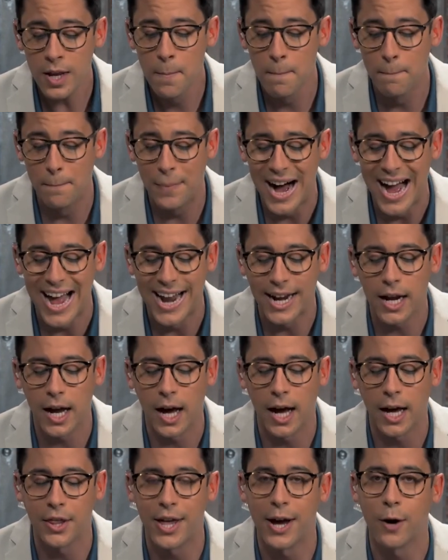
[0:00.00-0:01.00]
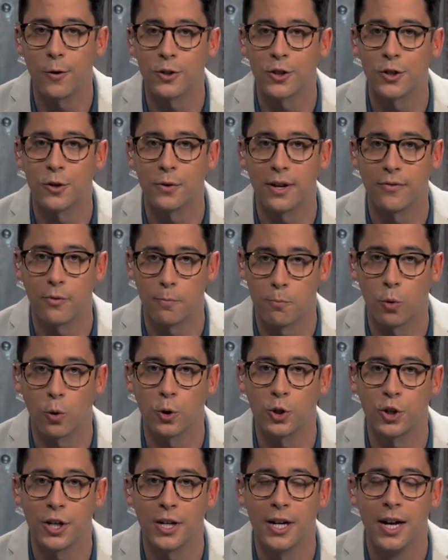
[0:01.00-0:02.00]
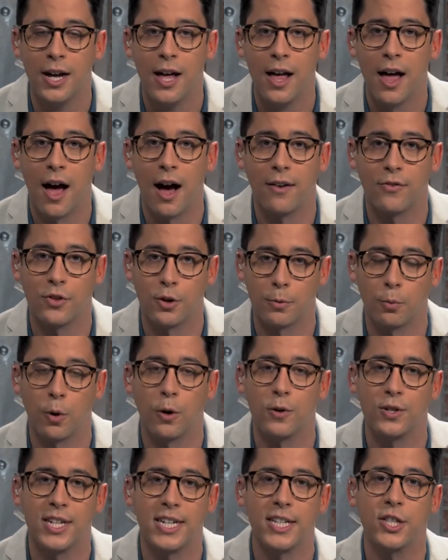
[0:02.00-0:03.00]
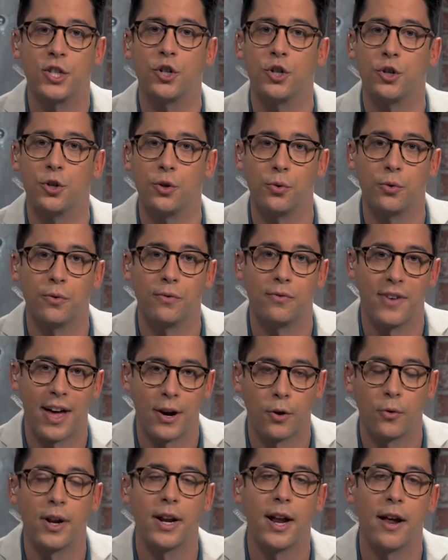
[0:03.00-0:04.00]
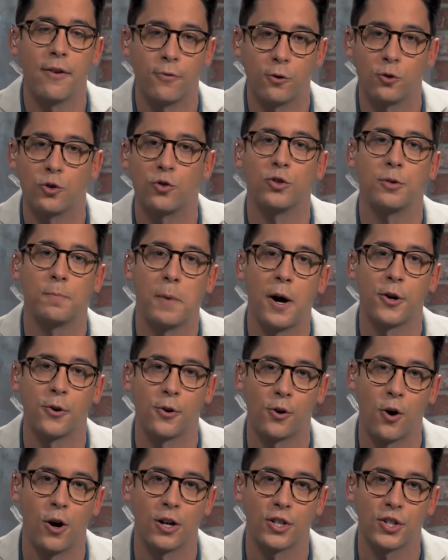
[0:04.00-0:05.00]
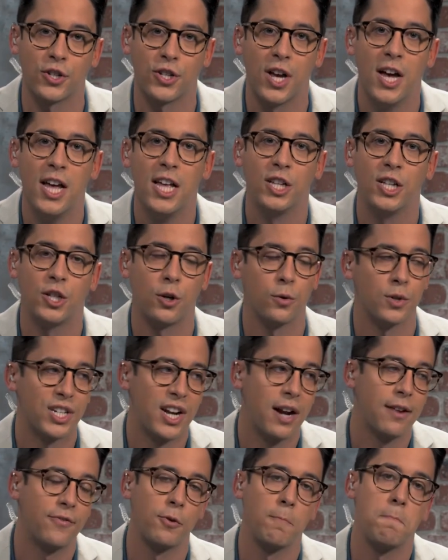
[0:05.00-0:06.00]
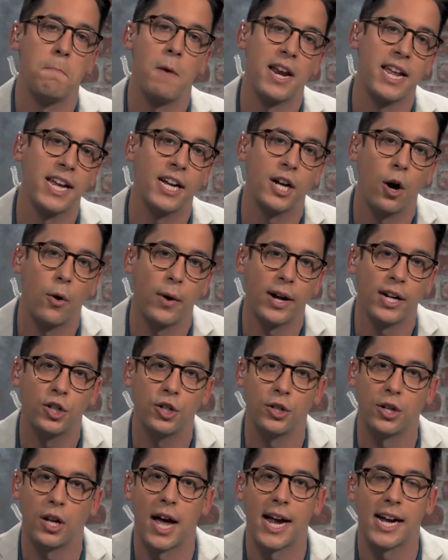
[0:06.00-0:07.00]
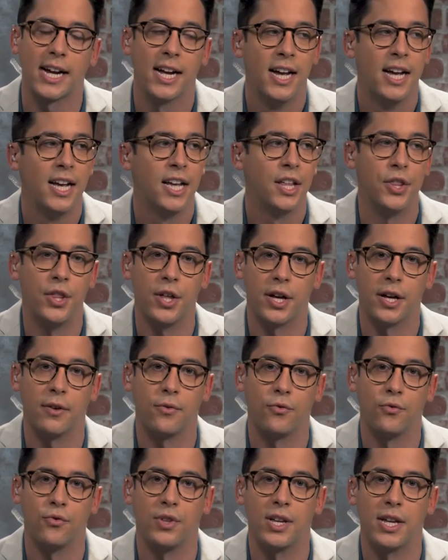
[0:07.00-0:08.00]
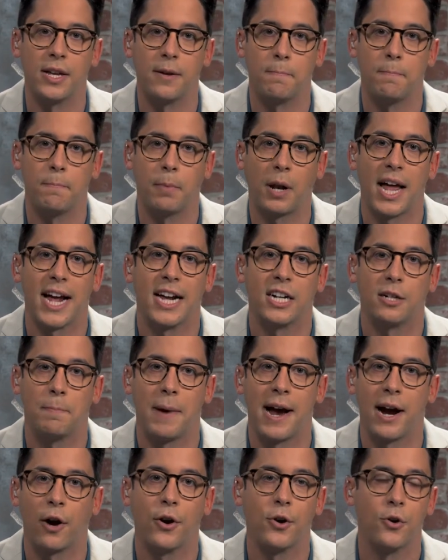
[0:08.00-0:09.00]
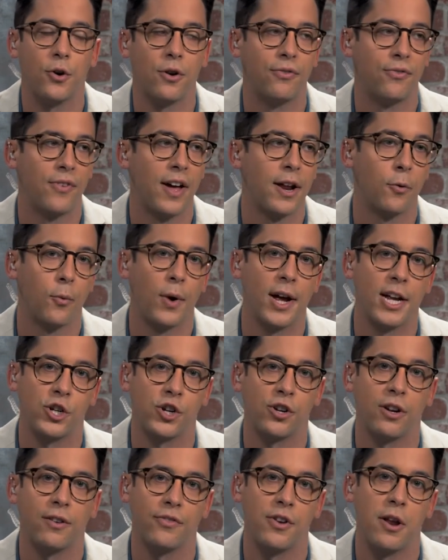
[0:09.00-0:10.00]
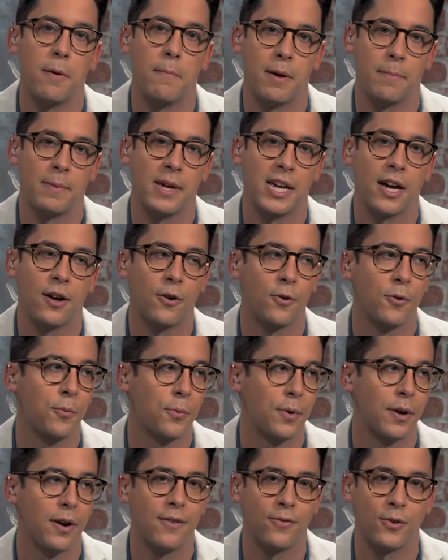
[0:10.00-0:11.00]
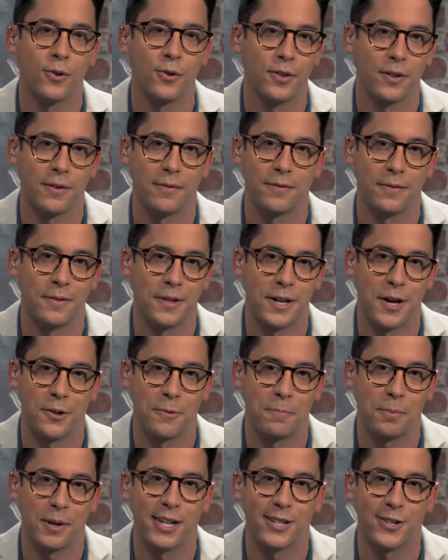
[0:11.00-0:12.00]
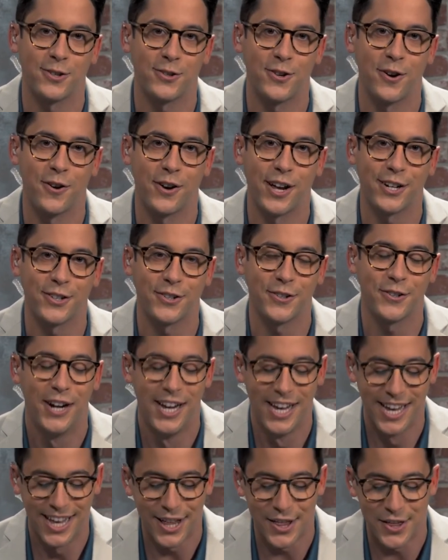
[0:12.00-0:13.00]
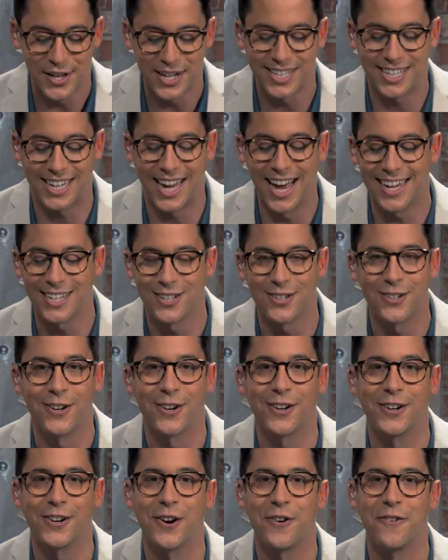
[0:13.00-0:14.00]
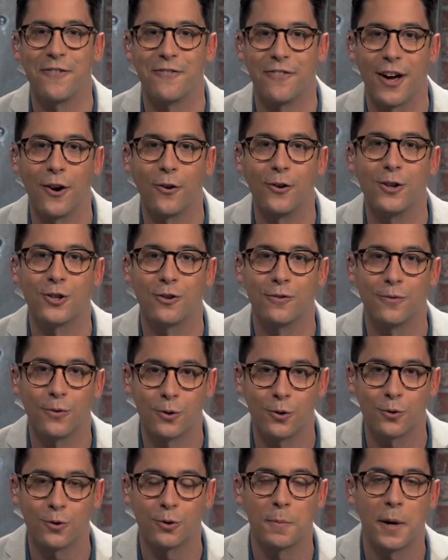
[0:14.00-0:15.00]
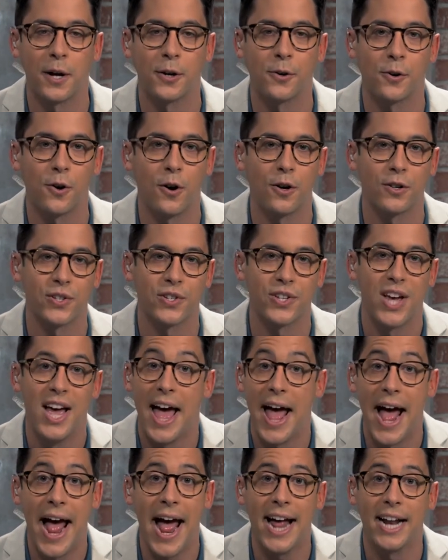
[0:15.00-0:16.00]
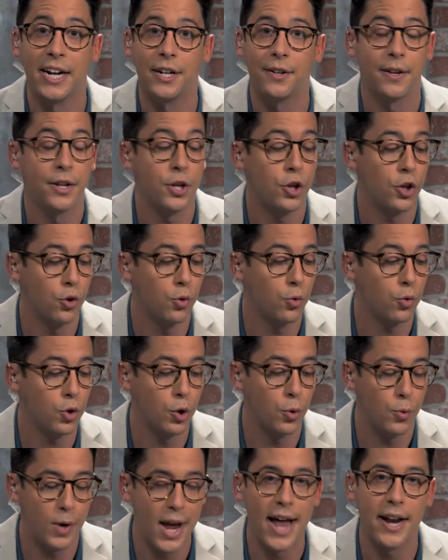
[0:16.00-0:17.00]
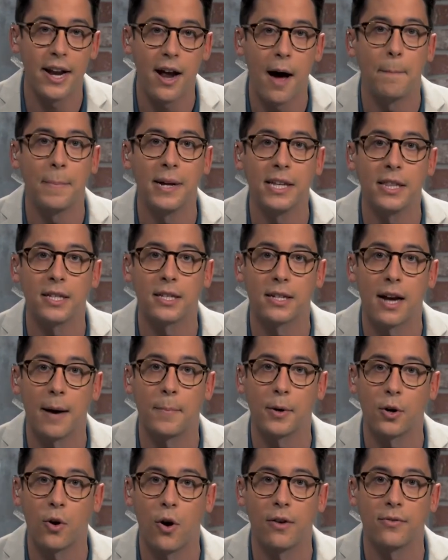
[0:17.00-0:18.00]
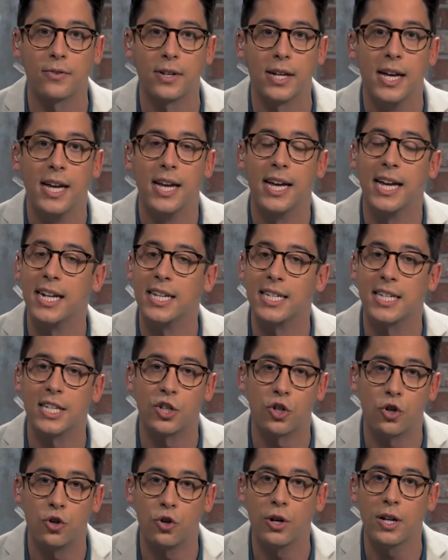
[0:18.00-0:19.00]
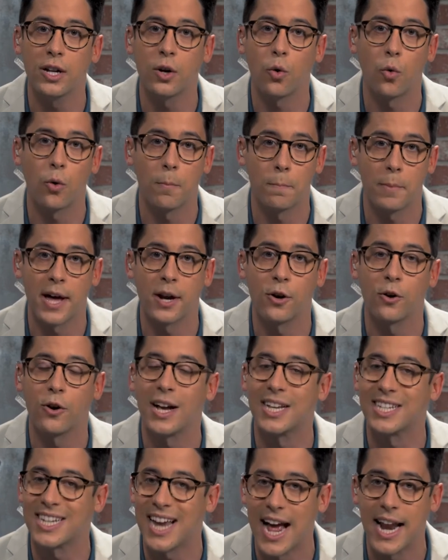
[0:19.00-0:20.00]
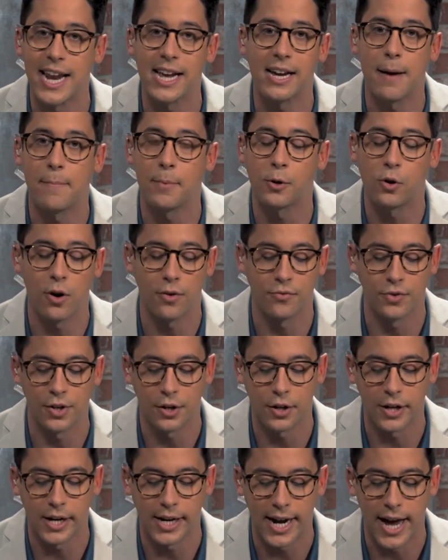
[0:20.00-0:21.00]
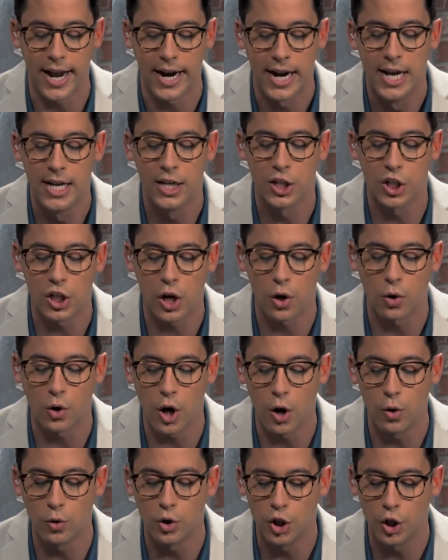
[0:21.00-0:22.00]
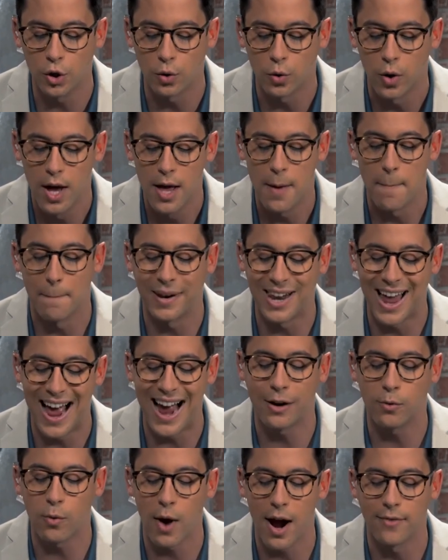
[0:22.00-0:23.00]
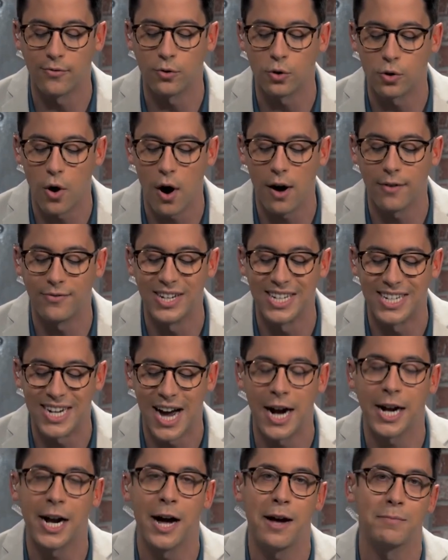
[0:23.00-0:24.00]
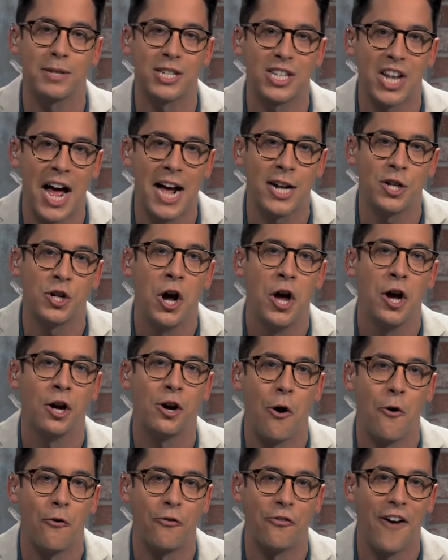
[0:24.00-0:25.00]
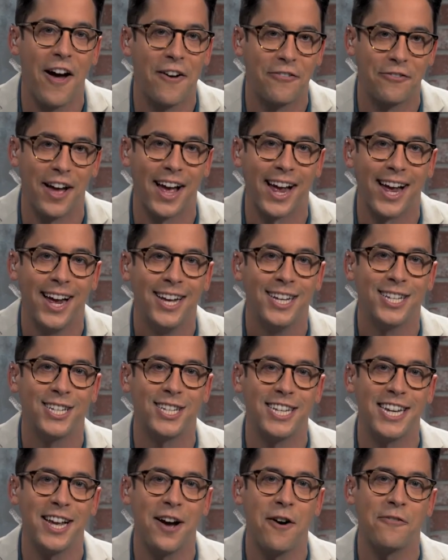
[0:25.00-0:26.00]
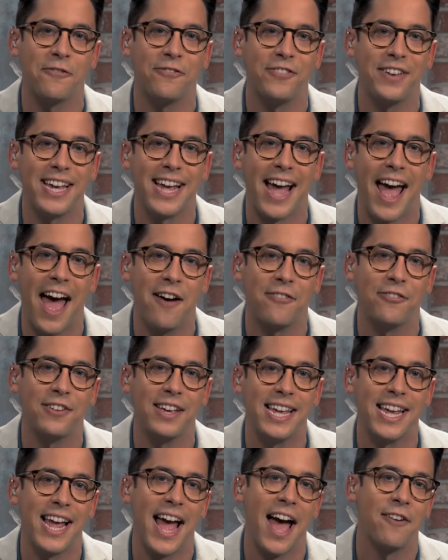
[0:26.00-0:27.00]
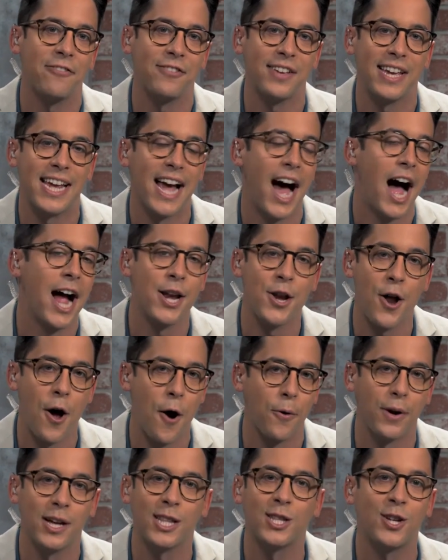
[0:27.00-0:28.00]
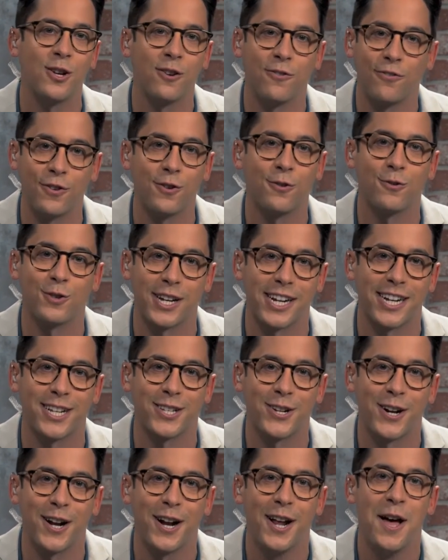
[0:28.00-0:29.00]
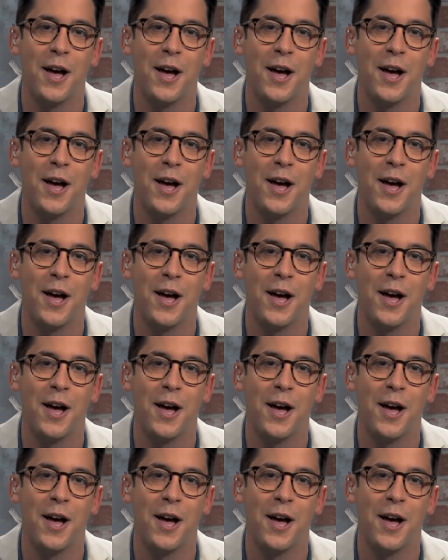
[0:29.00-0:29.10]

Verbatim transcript: But uh, they also give a portion of their proceeds to veteran and first responder causes. So instead of your money going to like the the Planned Parenthood Federation of Namibia or wherever the, the other places donate to, these guys, you know, you're going to veterans and first responder causes. And you you cannot beat this cup of coffee. It is as good or better as any cup of coffee you're going to get. So go to blackriflecoffee.com slash covfefe, C-O-V-F-E-F-E. I know, it's confusing, isn't it?